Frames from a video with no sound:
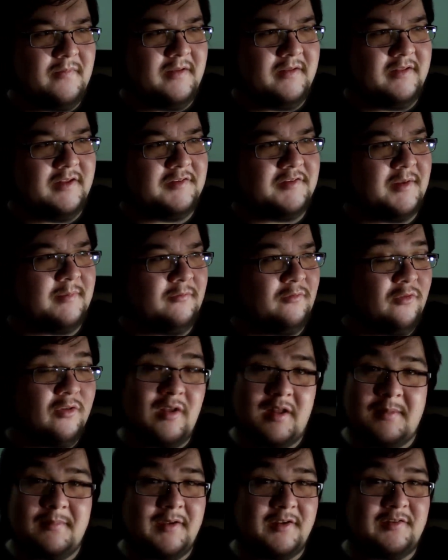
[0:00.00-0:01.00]
unless I'm
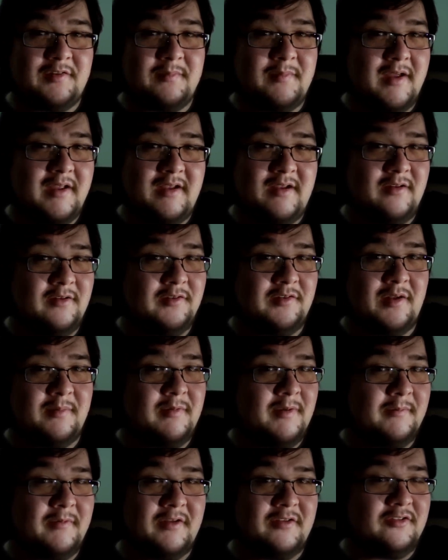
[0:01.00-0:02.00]
really mixing my years
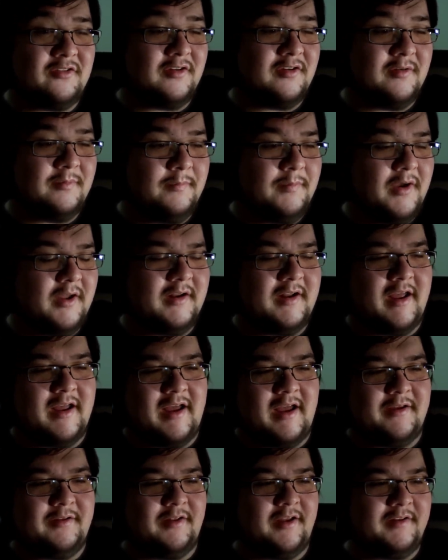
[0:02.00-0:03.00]
up, I'm not sure. But
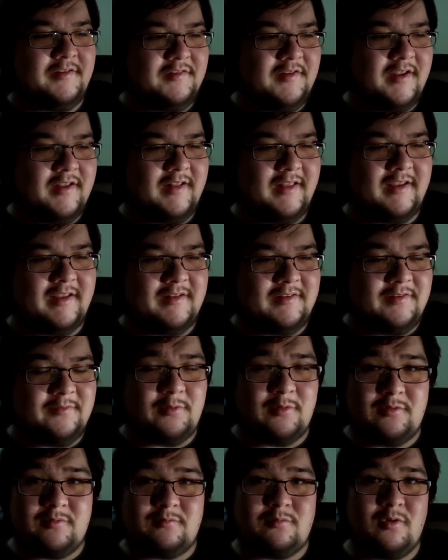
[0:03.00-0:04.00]
I, I'd say, like, it,
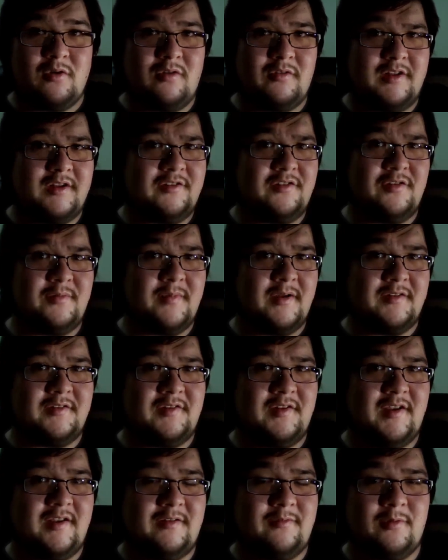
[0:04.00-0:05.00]
we're we're only two
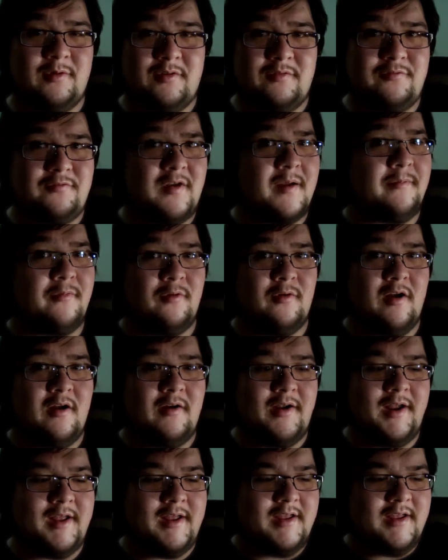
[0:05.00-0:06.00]
months in. We're in
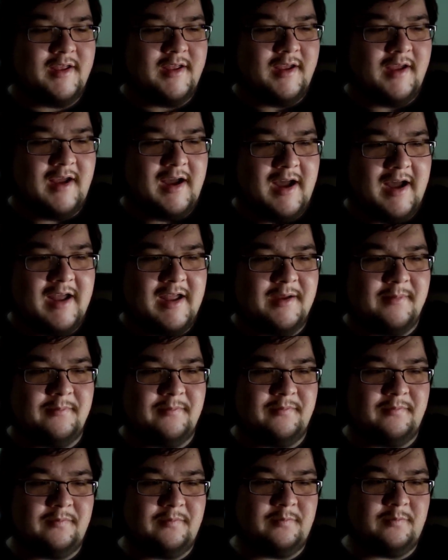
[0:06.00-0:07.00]
February. I
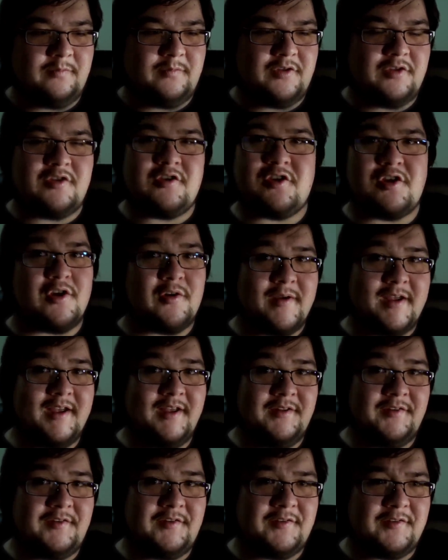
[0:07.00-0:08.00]
am
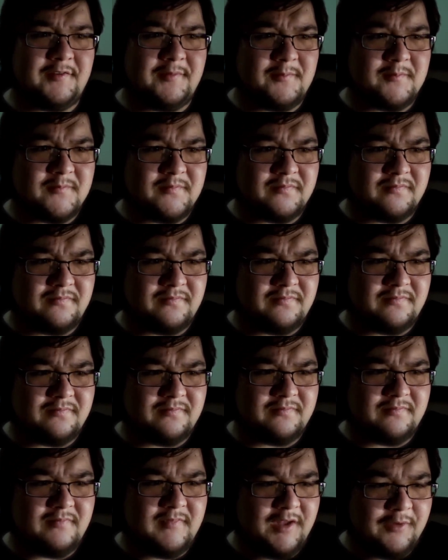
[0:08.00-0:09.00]
curious
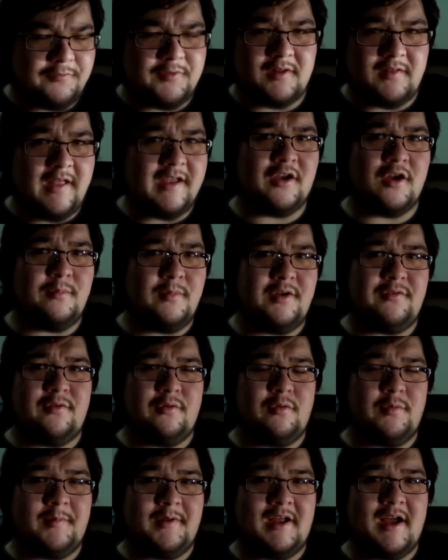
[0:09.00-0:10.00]
if the LEGO Movie
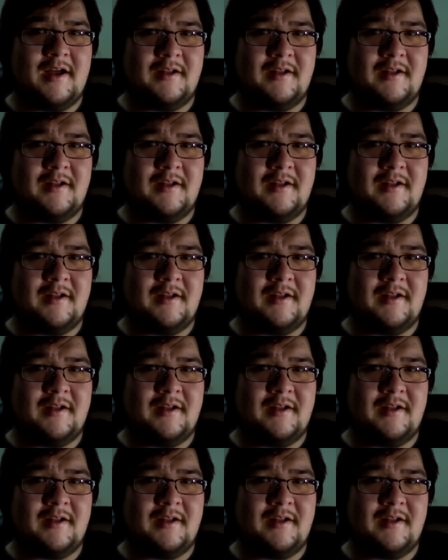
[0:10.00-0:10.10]
will be